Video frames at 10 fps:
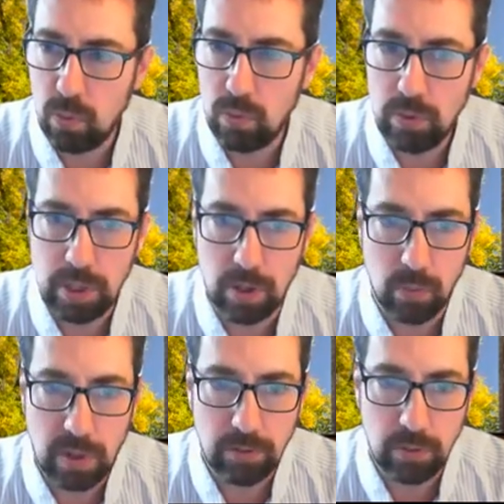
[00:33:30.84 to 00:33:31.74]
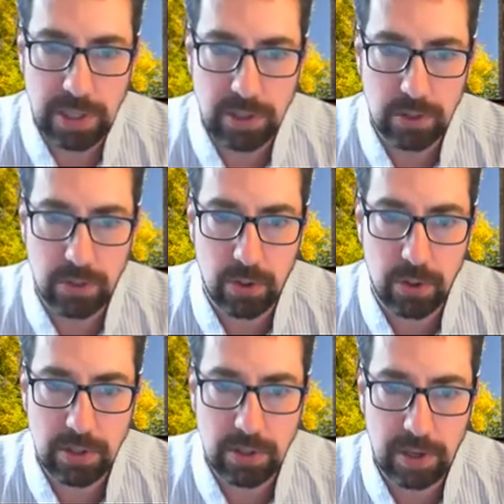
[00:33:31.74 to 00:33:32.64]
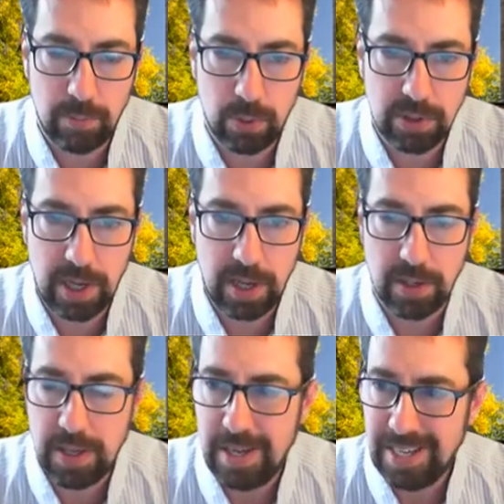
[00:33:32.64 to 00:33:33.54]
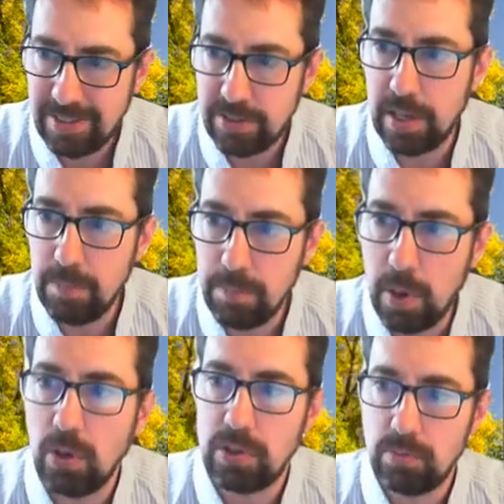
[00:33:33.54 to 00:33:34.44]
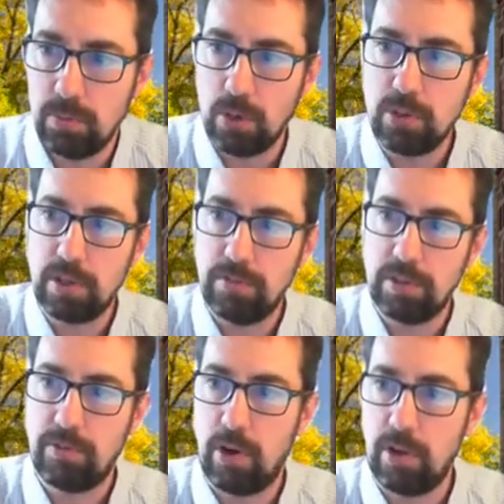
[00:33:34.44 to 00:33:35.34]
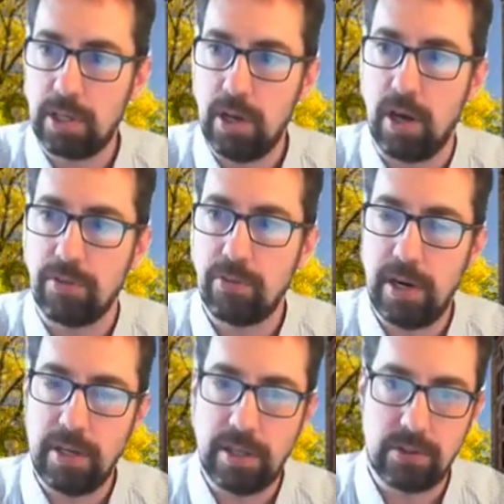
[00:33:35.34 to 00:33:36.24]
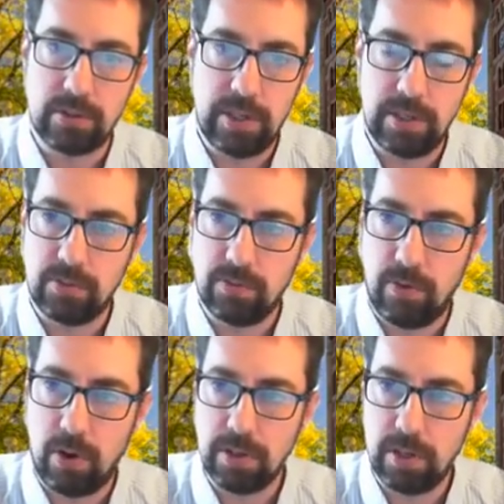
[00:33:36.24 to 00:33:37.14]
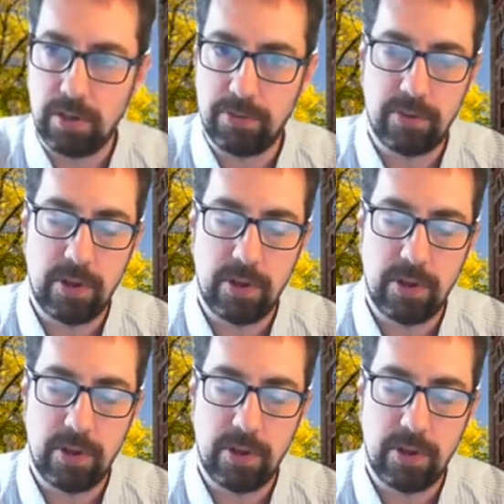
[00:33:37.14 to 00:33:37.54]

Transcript: when it reaches 37%, it's done most of its falling off, right? It's fallen off.